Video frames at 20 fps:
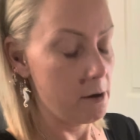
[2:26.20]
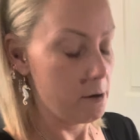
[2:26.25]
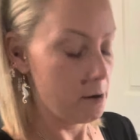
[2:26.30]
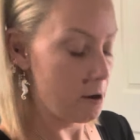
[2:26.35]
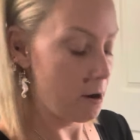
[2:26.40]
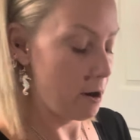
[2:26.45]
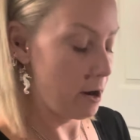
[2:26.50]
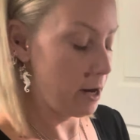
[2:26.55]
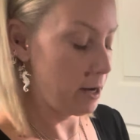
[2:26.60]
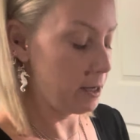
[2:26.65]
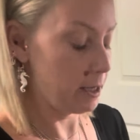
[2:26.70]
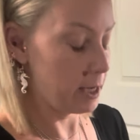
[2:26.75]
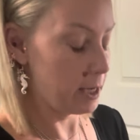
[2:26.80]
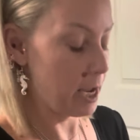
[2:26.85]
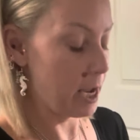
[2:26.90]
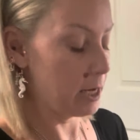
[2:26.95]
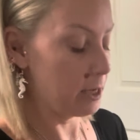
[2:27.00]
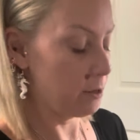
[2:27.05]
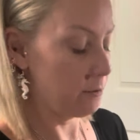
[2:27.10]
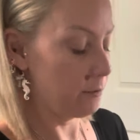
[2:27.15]
All right,
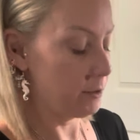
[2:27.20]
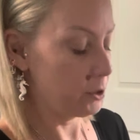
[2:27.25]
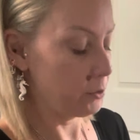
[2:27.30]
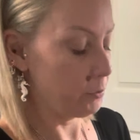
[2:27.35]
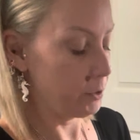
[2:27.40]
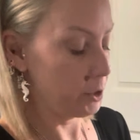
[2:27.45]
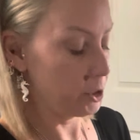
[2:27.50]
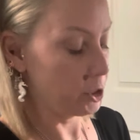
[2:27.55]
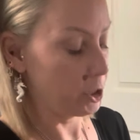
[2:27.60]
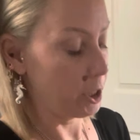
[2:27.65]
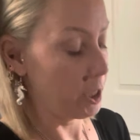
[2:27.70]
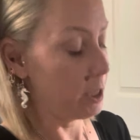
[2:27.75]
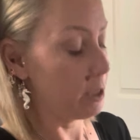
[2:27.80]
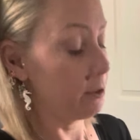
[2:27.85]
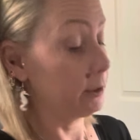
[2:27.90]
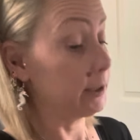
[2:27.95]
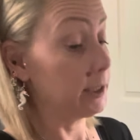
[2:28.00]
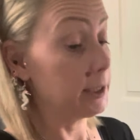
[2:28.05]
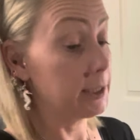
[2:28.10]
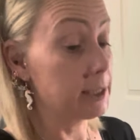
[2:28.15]
again, your intuition. Are
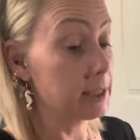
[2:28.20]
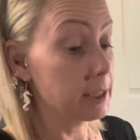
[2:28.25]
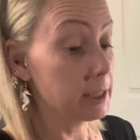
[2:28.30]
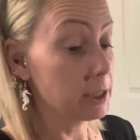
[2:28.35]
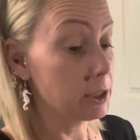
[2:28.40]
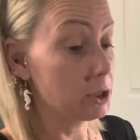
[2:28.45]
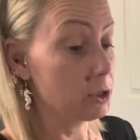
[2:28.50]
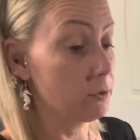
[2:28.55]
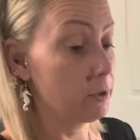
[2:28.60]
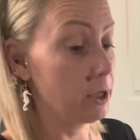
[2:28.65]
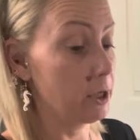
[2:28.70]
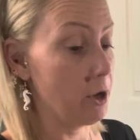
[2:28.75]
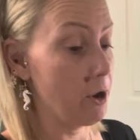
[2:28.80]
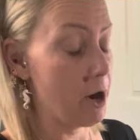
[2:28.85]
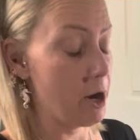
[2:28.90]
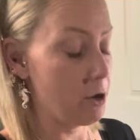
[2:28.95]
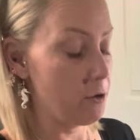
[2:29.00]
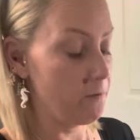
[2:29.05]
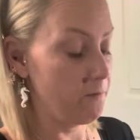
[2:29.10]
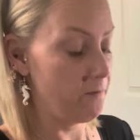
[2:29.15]
you listening to it or
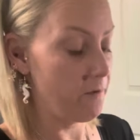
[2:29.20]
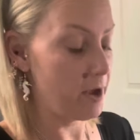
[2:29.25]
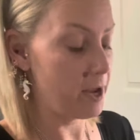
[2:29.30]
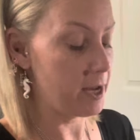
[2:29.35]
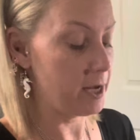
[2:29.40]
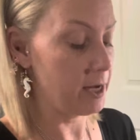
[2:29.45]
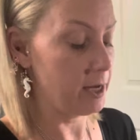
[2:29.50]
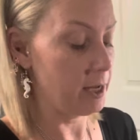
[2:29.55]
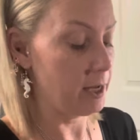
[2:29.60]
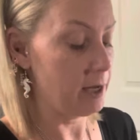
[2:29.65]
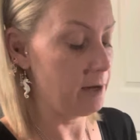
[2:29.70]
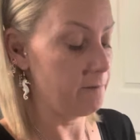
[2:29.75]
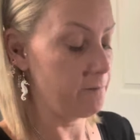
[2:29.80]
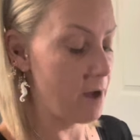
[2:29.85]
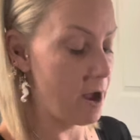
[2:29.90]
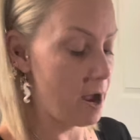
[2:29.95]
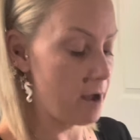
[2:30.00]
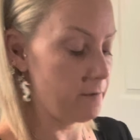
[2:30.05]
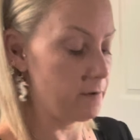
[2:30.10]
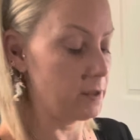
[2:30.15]
are you fighting it?
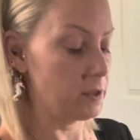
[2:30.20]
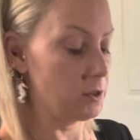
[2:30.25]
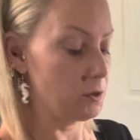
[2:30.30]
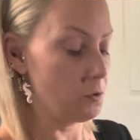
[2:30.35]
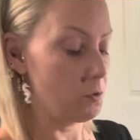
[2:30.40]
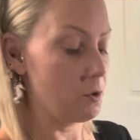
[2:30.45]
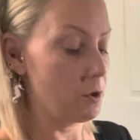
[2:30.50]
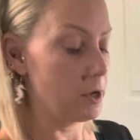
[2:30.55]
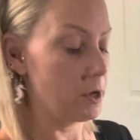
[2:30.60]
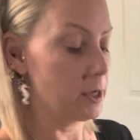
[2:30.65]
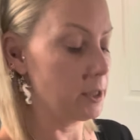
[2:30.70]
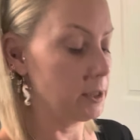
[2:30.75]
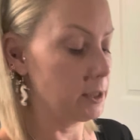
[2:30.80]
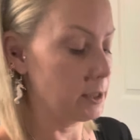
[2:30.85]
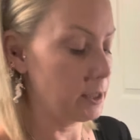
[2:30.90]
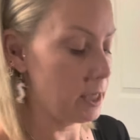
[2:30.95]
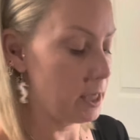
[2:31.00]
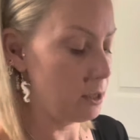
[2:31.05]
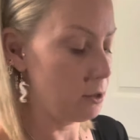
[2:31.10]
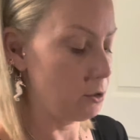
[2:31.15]
Five of Swords.
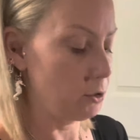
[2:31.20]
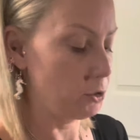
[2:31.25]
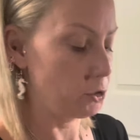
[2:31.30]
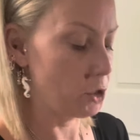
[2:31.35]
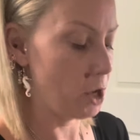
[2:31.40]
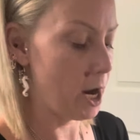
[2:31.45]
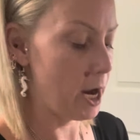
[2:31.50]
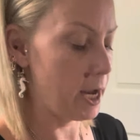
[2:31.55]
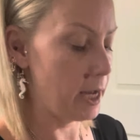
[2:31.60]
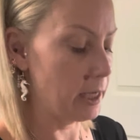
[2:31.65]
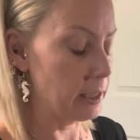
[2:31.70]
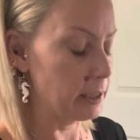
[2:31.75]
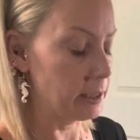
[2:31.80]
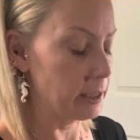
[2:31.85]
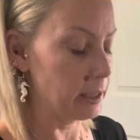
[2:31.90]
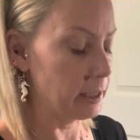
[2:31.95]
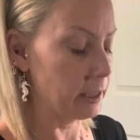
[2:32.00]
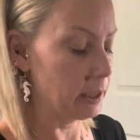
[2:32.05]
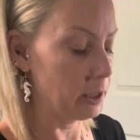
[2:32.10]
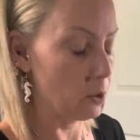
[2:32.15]
Like, are you trying
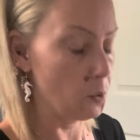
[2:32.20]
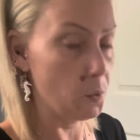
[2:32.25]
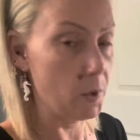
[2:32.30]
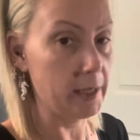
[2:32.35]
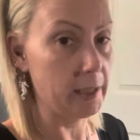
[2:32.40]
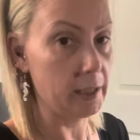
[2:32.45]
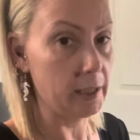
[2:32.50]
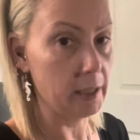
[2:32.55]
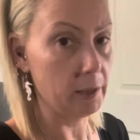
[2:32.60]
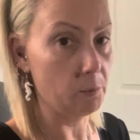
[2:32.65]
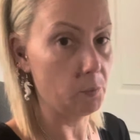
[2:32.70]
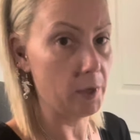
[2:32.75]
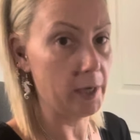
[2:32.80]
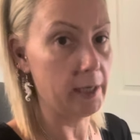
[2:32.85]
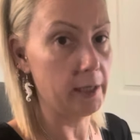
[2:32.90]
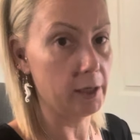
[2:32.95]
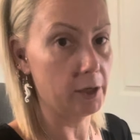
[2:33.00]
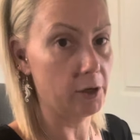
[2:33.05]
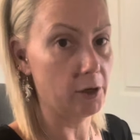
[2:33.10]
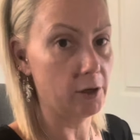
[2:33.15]
to win,
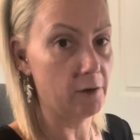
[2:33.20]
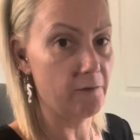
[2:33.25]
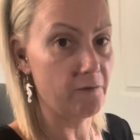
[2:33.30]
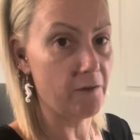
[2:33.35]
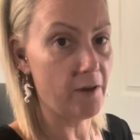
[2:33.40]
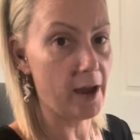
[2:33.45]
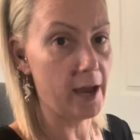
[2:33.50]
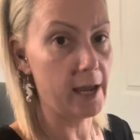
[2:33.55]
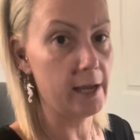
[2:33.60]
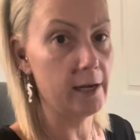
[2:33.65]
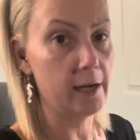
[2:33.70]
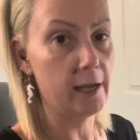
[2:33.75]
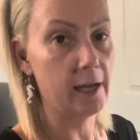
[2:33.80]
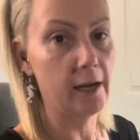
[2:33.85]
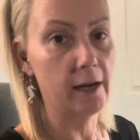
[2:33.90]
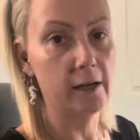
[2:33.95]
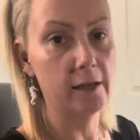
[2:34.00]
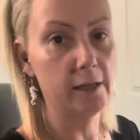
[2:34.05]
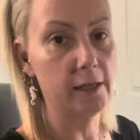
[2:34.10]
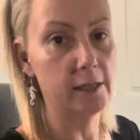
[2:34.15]
win the good fight
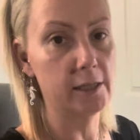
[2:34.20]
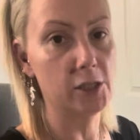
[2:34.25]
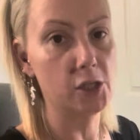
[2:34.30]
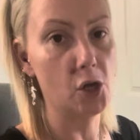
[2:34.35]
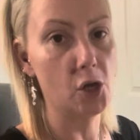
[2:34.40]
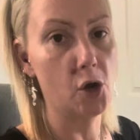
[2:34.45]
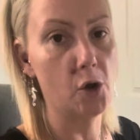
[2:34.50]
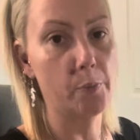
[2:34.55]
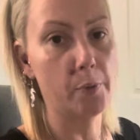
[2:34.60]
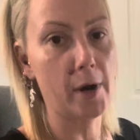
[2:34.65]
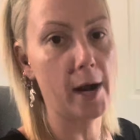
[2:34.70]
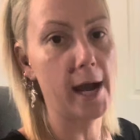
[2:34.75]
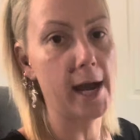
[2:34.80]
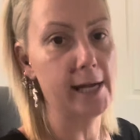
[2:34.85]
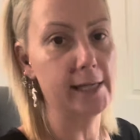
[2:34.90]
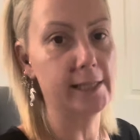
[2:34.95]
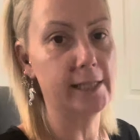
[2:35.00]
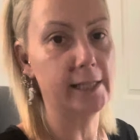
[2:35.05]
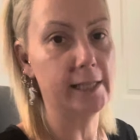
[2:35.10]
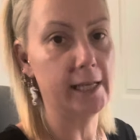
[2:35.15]
here? There's no
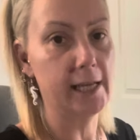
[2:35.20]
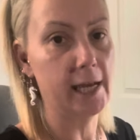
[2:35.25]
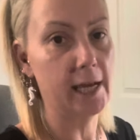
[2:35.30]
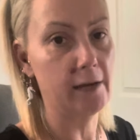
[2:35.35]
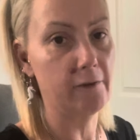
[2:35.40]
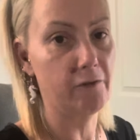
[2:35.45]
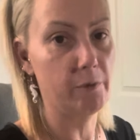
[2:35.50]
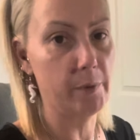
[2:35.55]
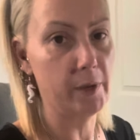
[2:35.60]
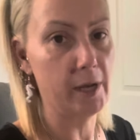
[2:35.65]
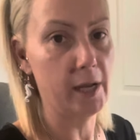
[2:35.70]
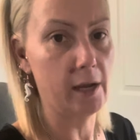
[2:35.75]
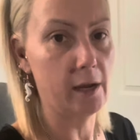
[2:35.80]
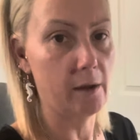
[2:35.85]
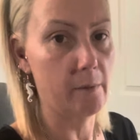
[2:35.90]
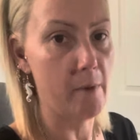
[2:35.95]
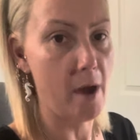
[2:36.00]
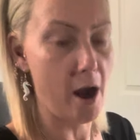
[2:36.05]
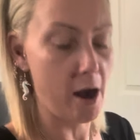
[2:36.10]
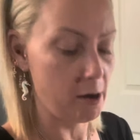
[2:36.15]
prize at the end for being a
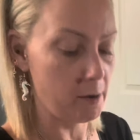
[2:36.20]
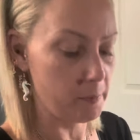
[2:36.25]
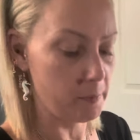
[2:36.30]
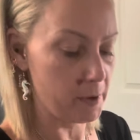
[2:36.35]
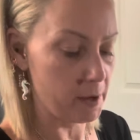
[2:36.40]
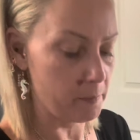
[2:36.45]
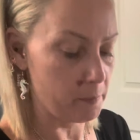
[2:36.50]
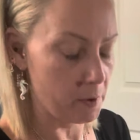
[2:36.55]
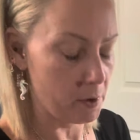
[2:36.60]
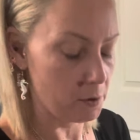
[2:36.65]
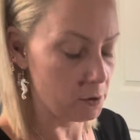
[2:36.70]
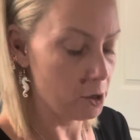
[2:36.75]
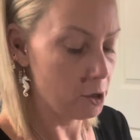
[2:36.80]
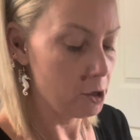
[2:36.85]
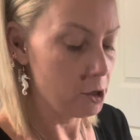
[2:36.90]
martyr, people.